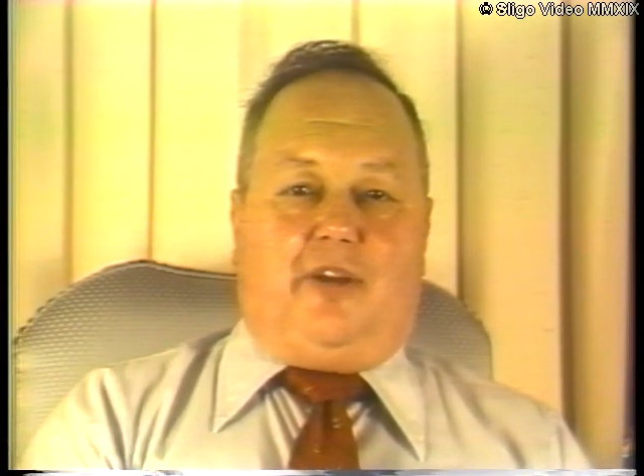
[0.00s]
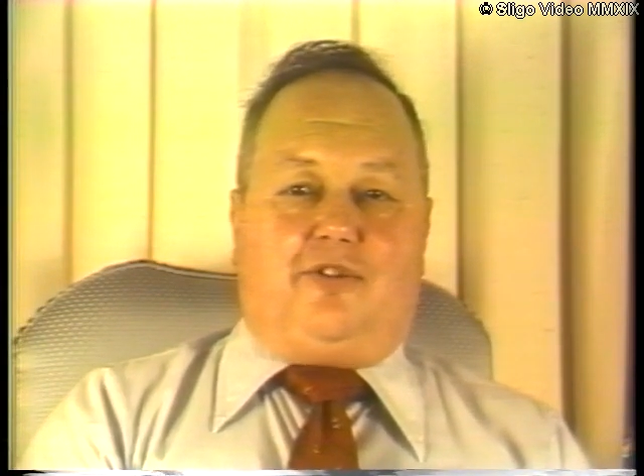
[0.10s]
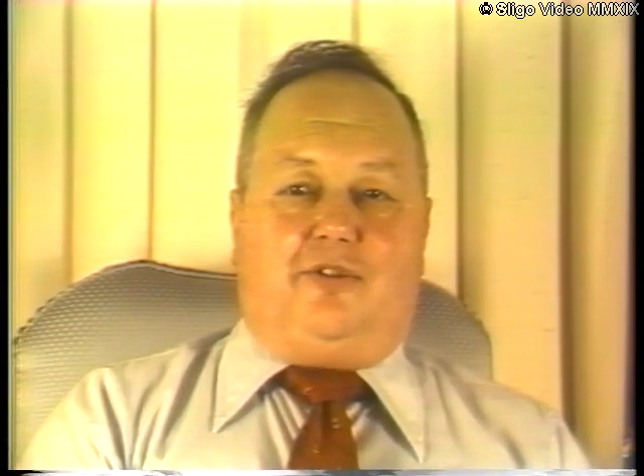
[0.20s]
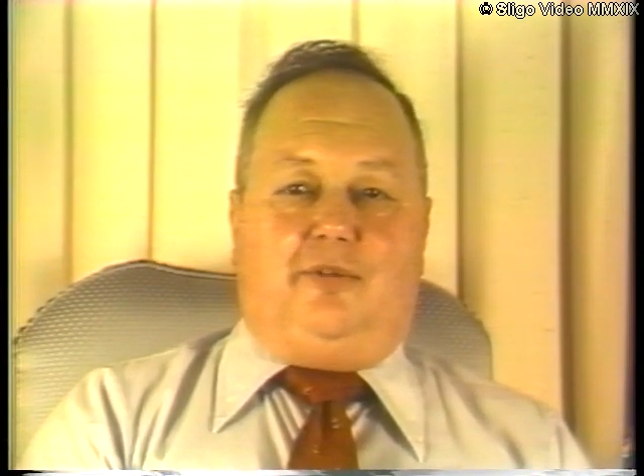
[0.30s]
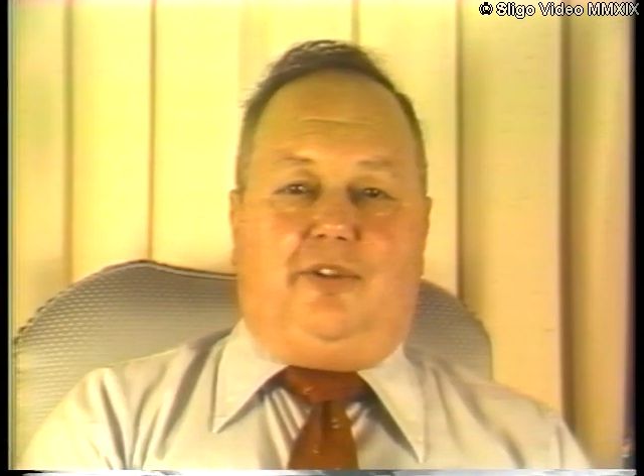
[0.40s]

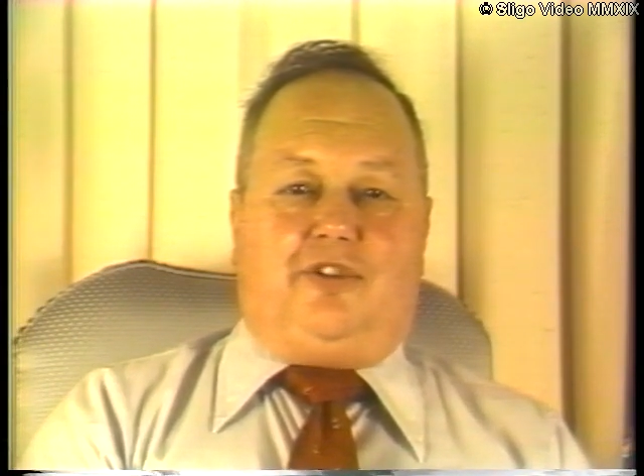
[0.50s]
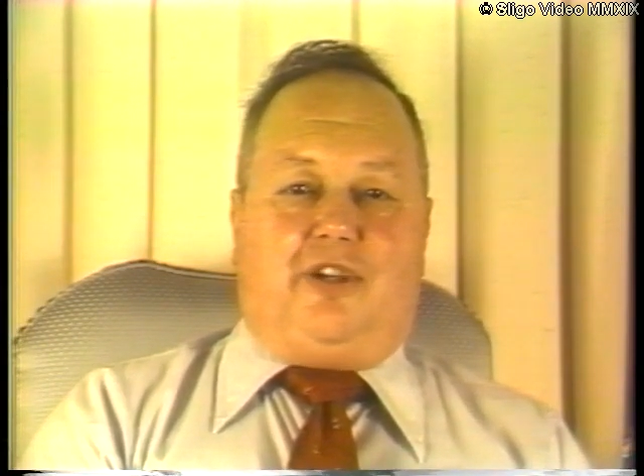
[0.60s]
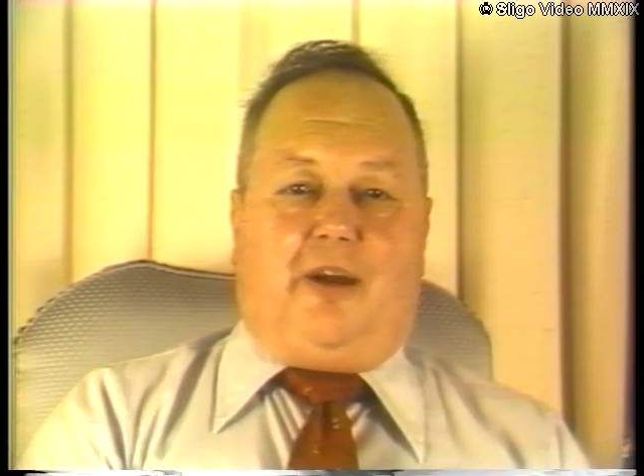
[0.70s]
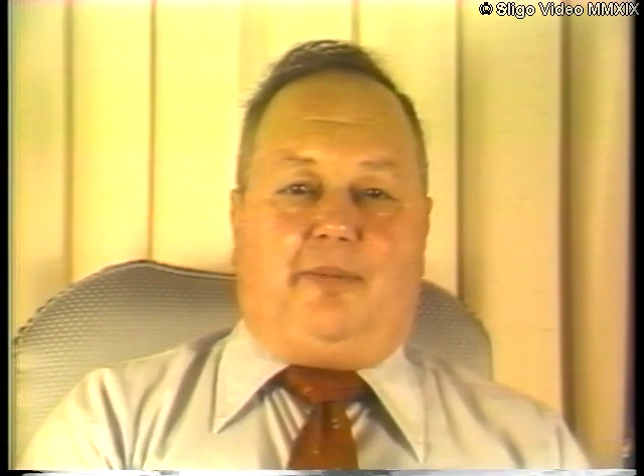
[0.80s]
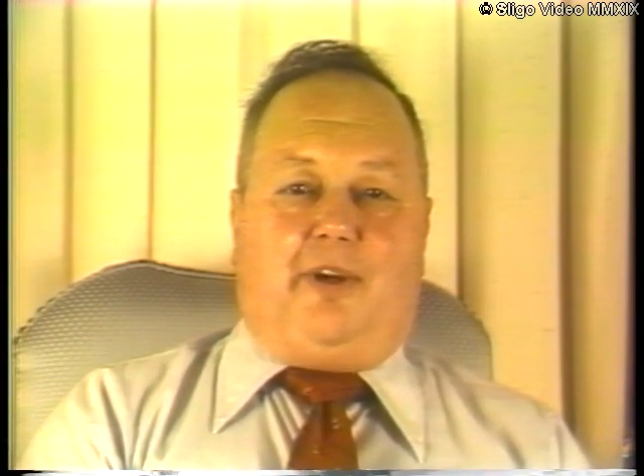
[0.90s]
how soon
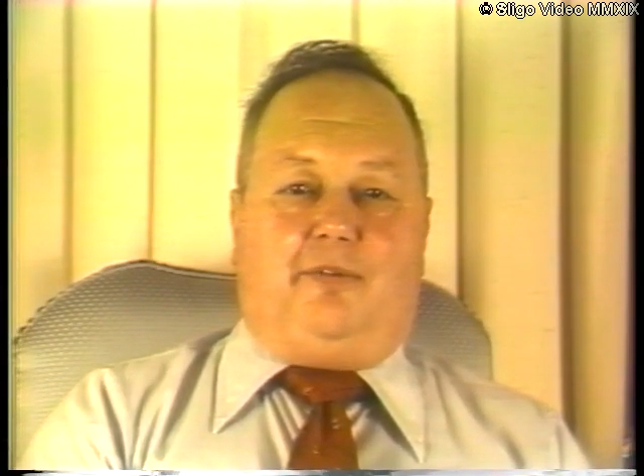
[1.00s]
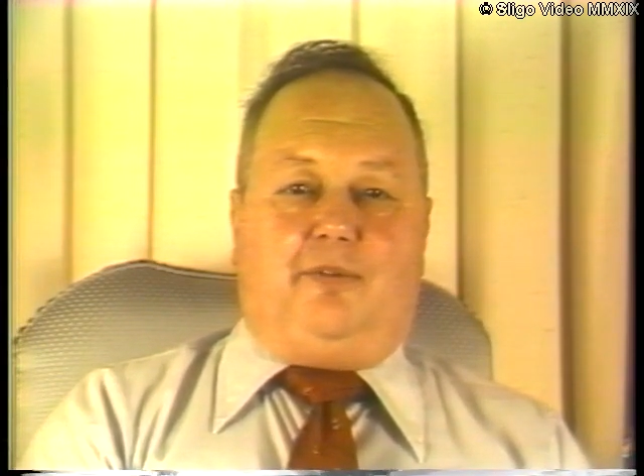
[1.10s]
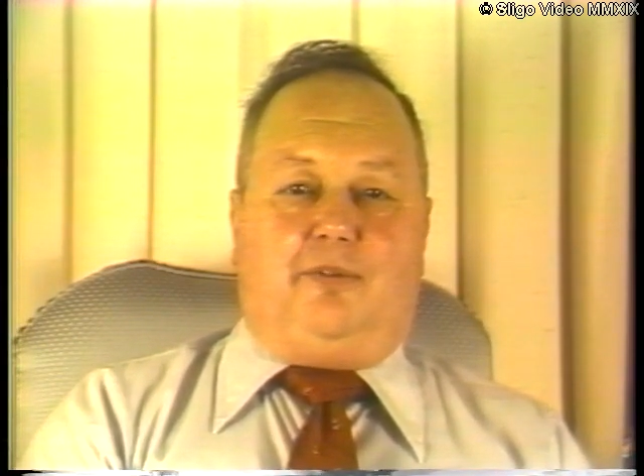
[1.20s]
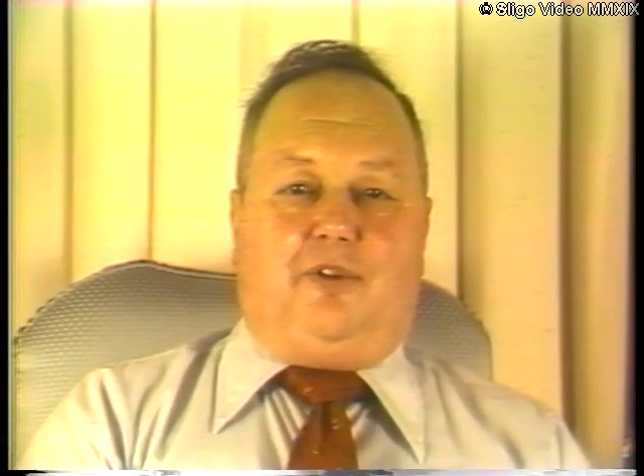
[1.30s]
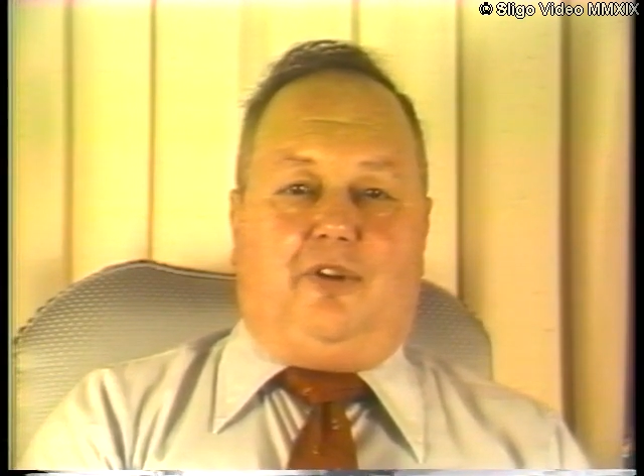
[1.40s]
it stopped
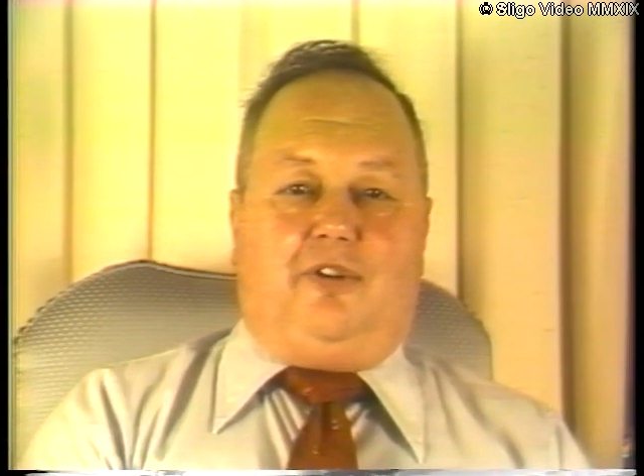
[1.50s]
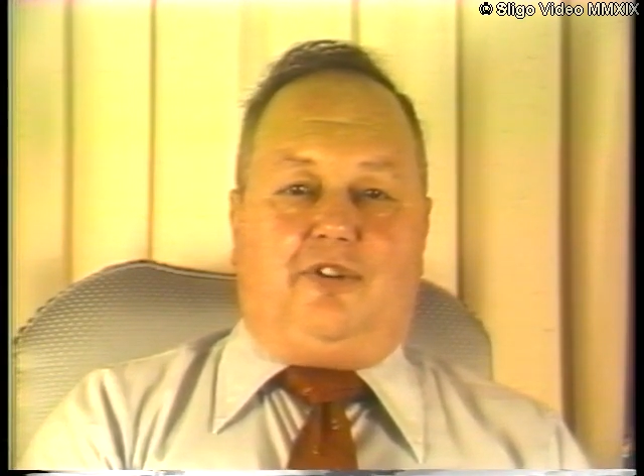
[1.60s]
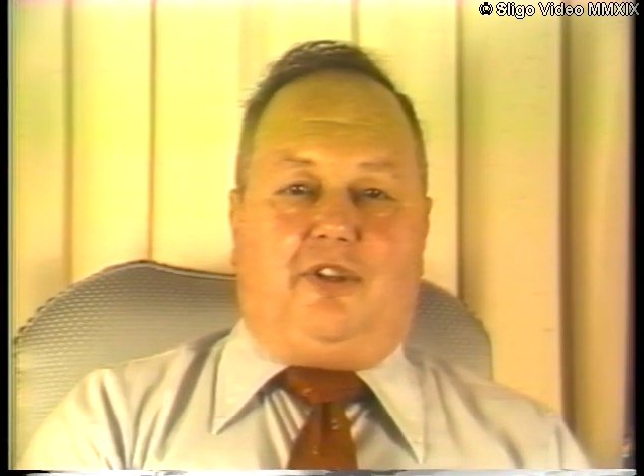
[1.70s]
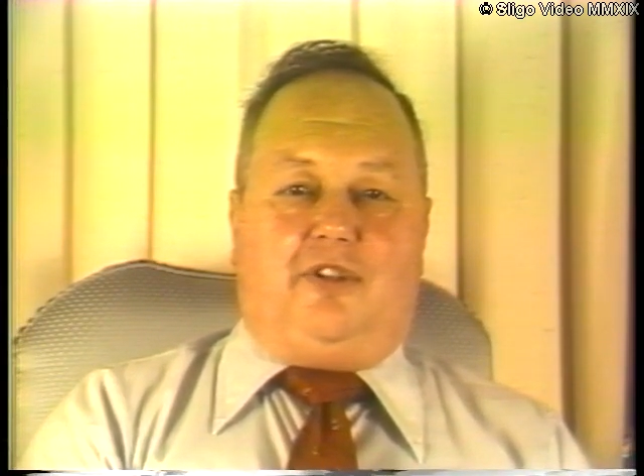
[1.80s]
afterward, all